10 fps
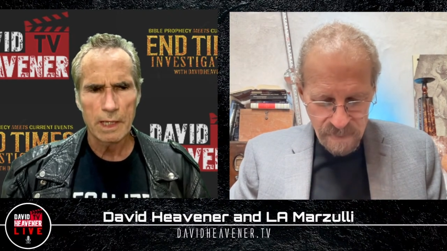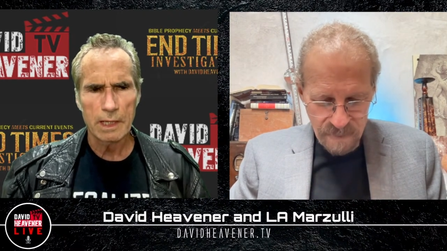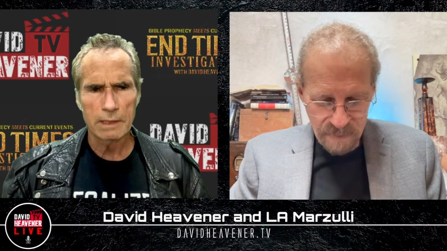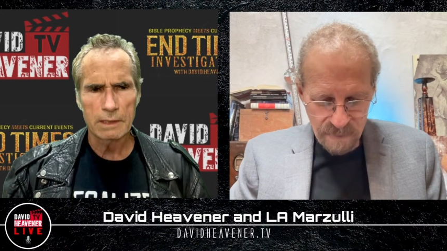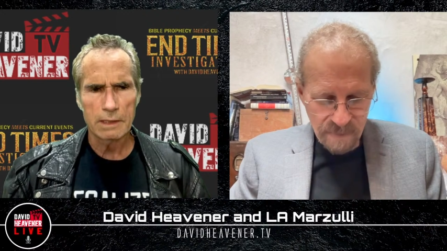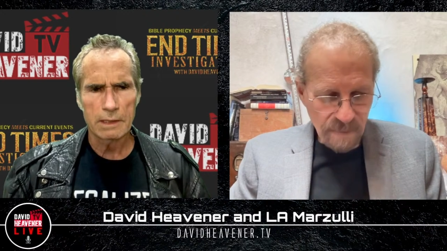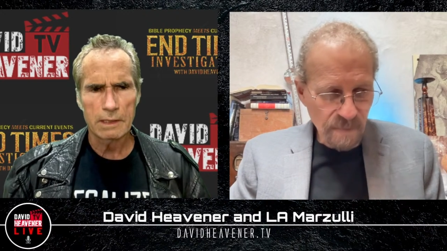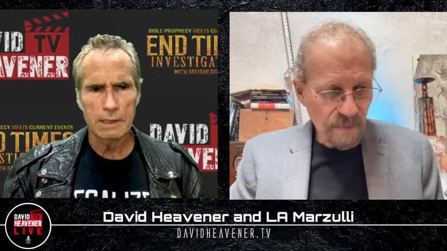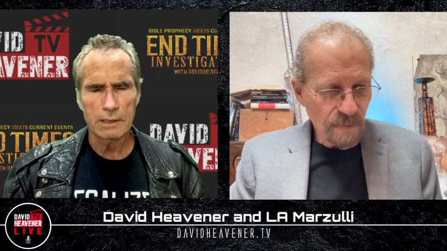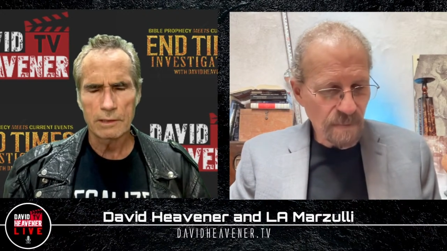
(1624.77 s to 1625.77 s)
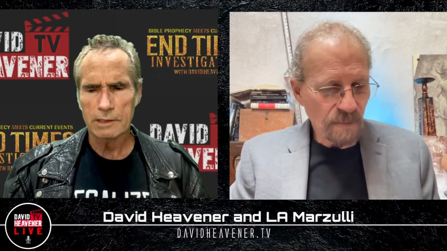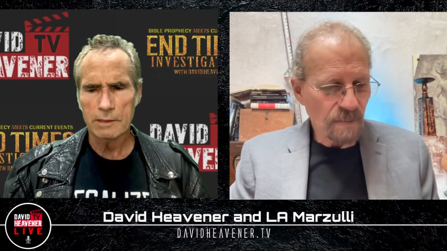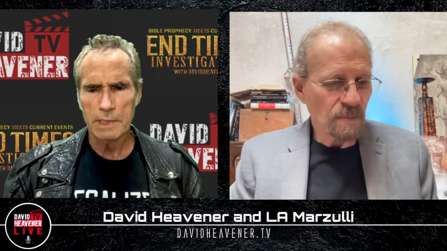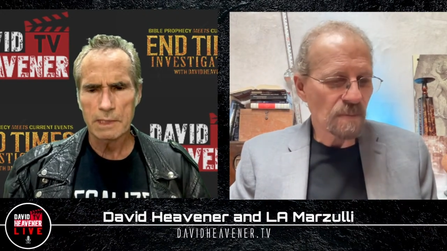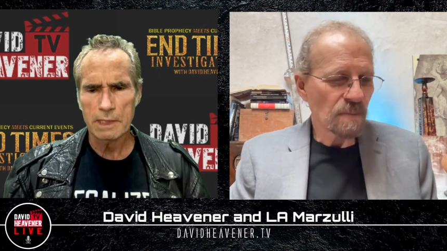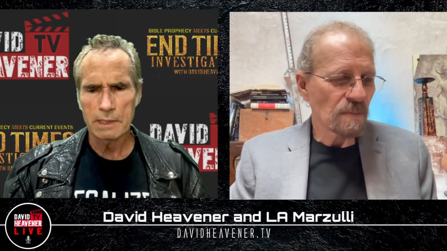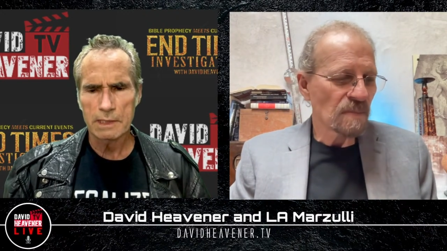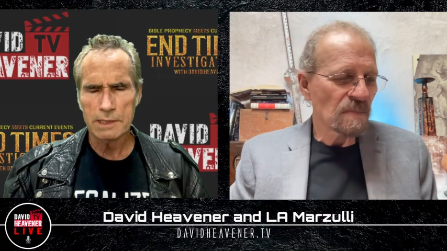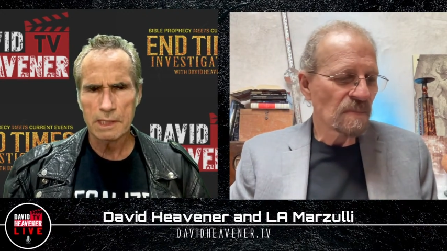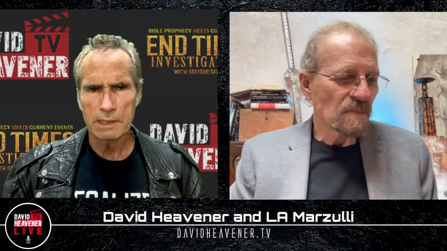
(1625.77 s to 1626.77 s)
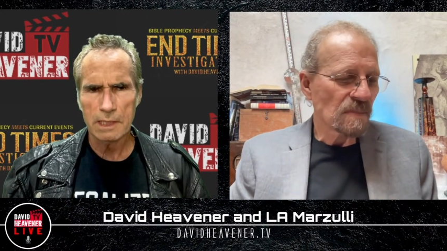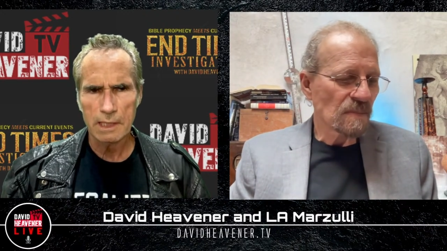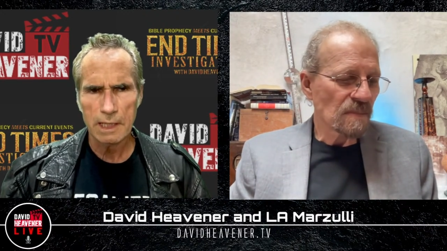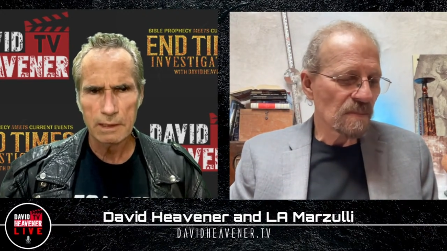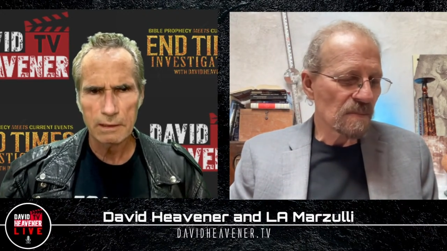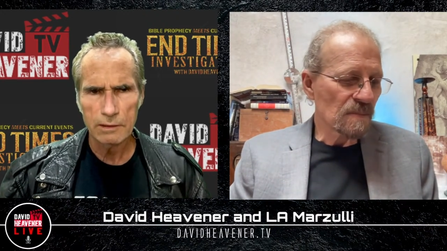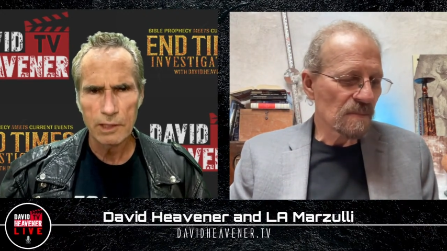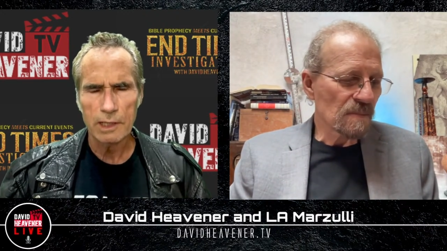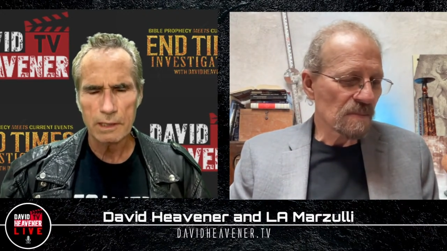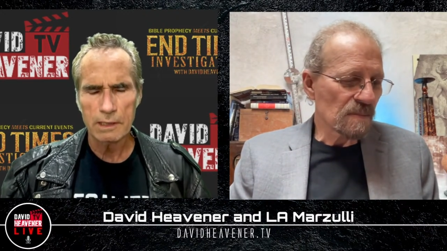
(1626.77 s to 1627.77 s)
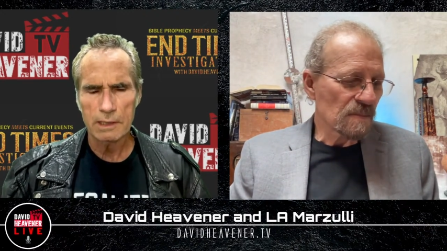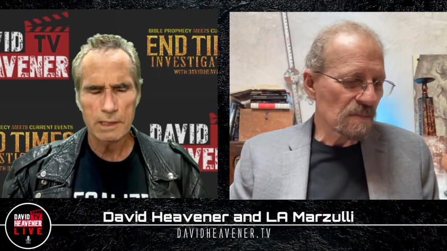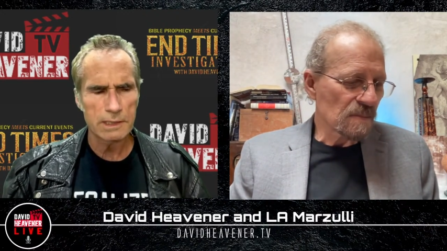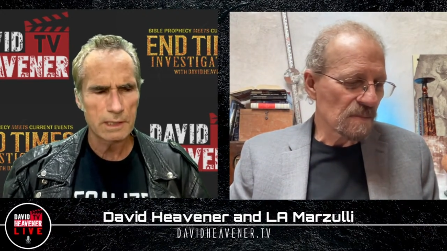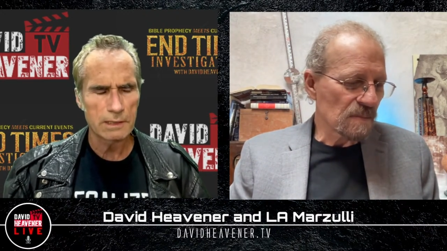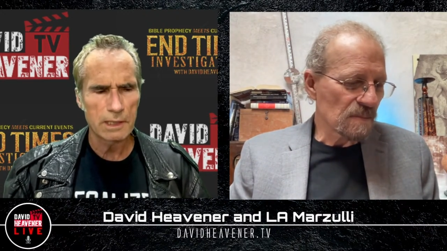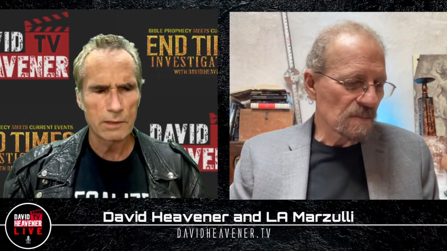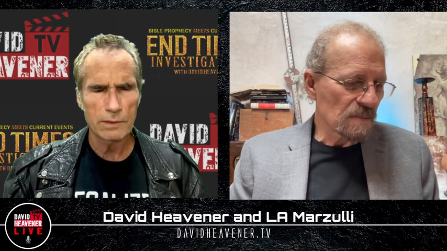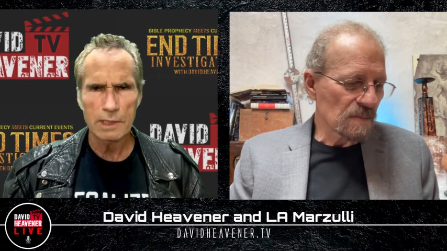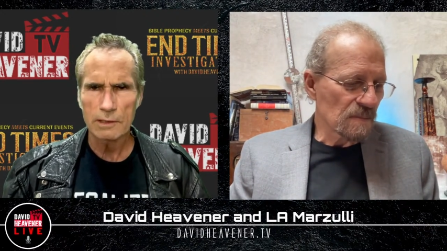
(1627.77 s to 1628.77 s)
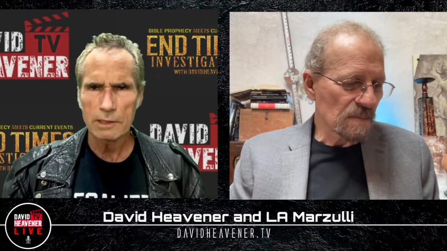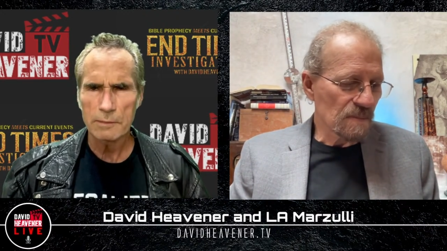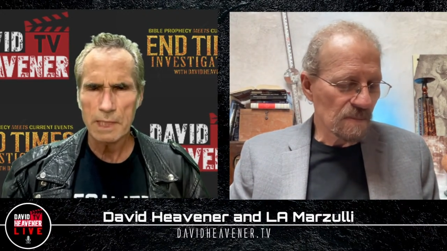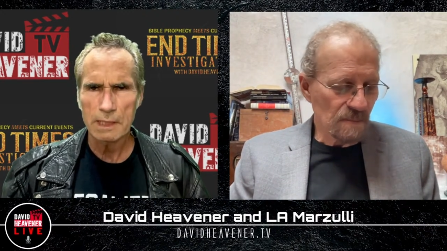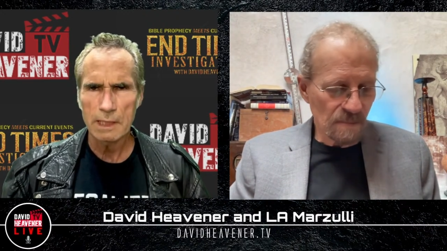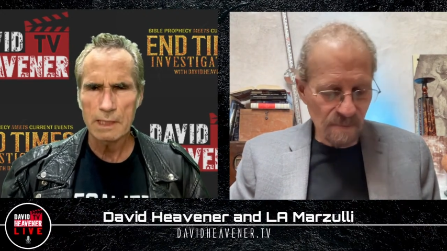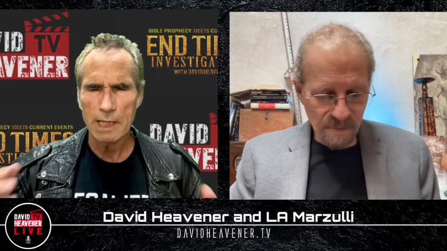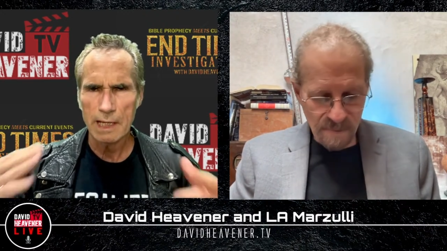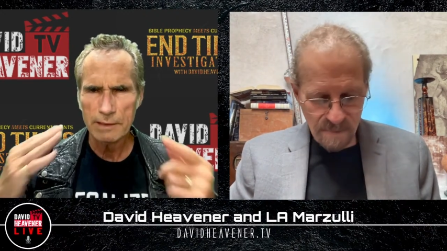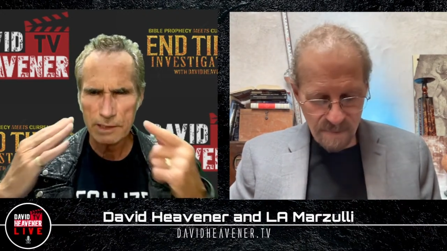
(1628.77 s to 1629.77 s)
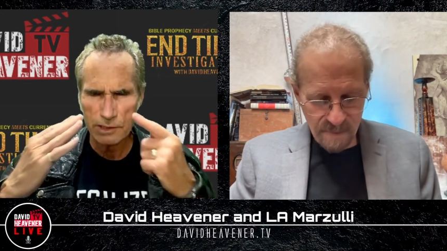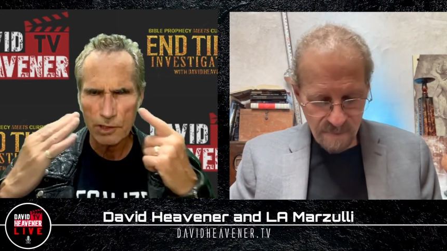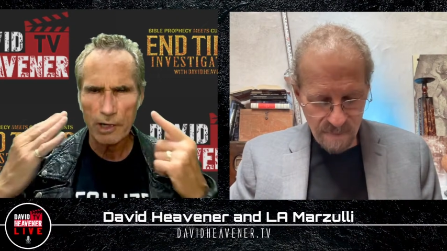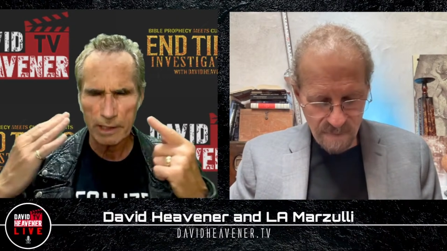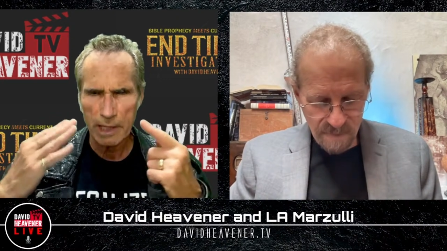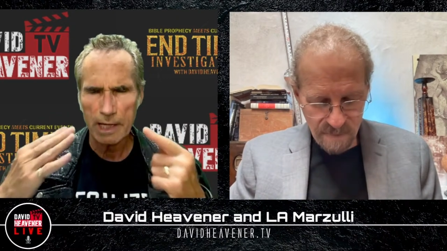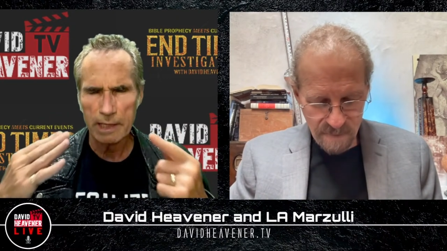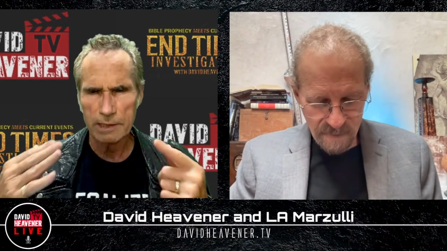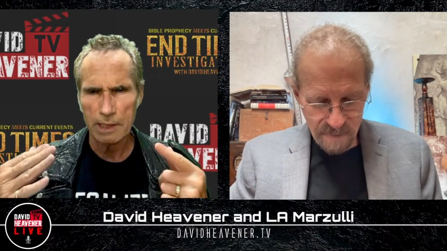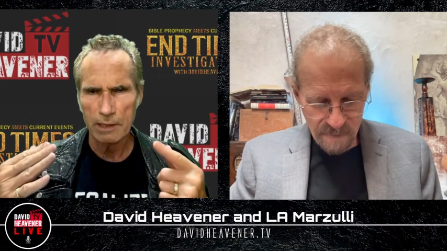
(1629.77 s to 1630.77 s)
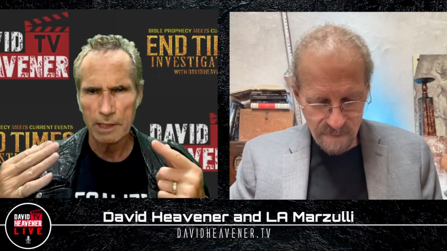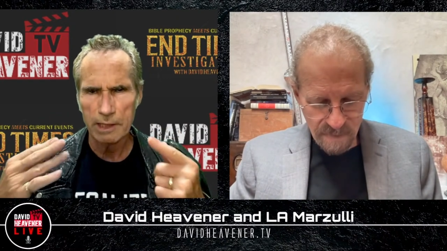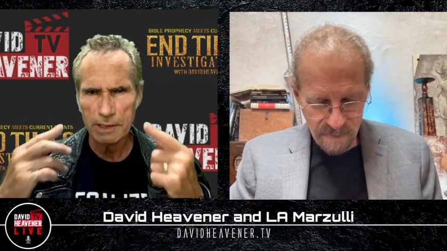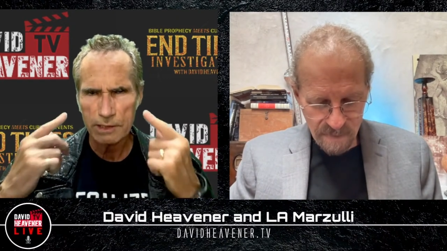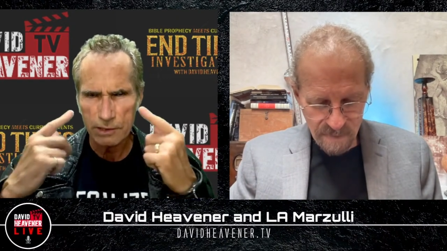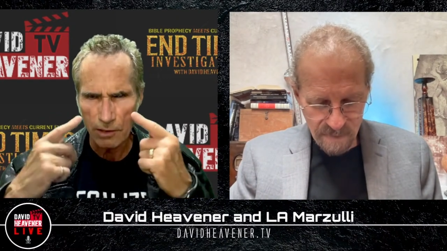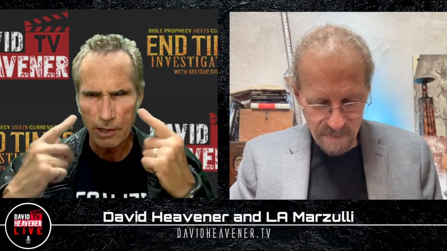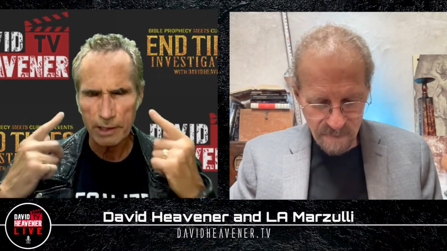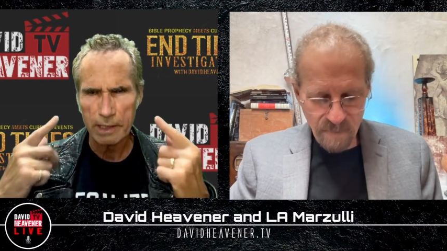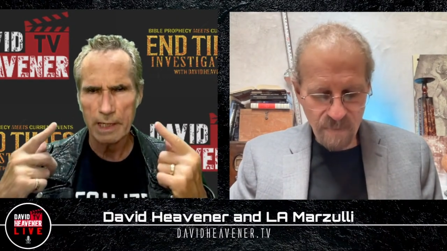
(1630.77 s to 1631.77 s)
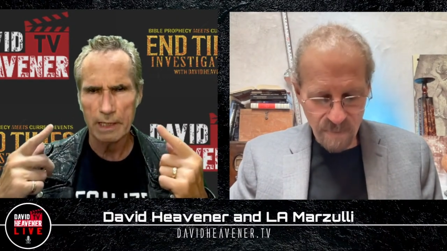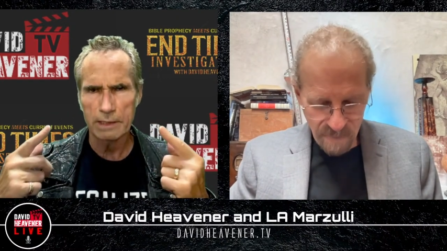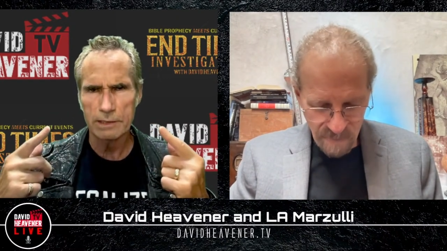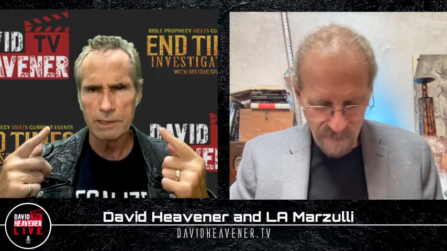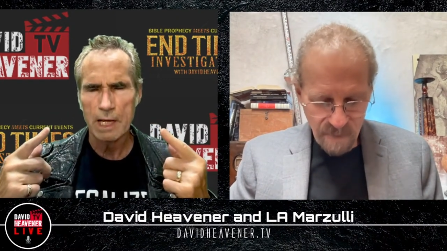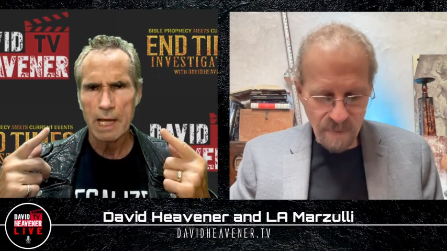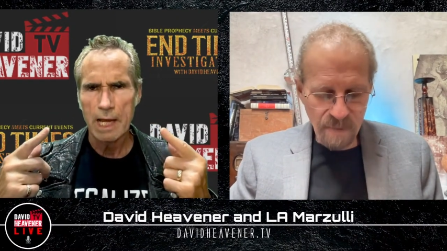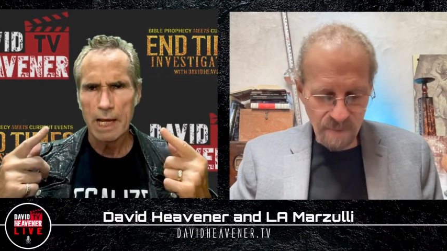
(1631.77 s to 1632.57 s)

Speaker 1: And he looked at me again. He said, "Can I look?" And I said, "No." And he looked at me again, and he had these dark eyes, L.A., these dark eyes.